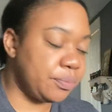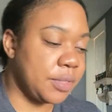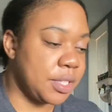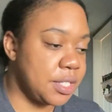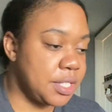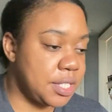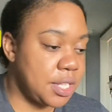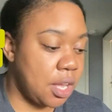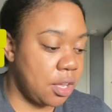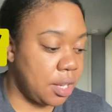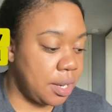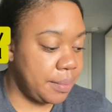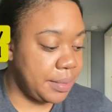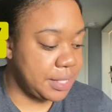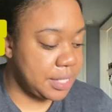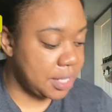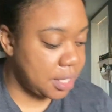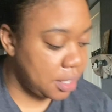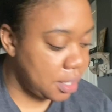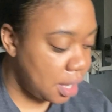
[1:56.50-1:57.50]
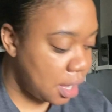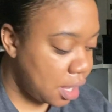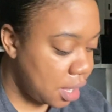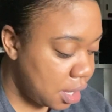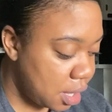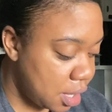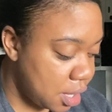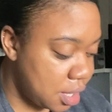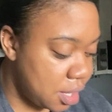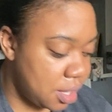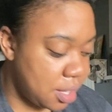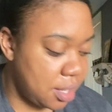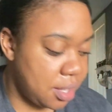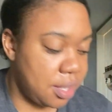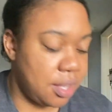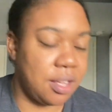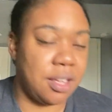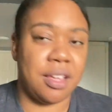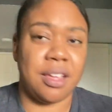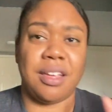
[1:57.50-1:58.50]
So let me tell y'all
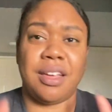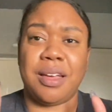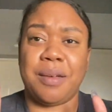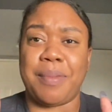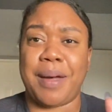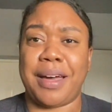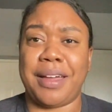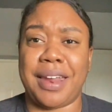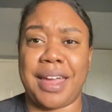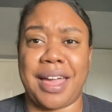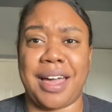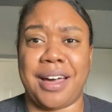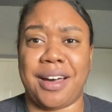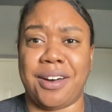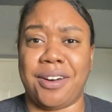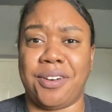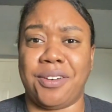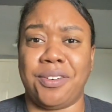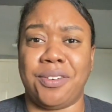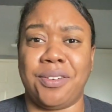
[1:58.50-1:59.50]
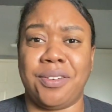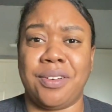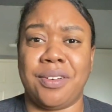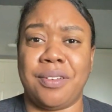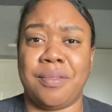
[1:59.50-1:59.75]
about how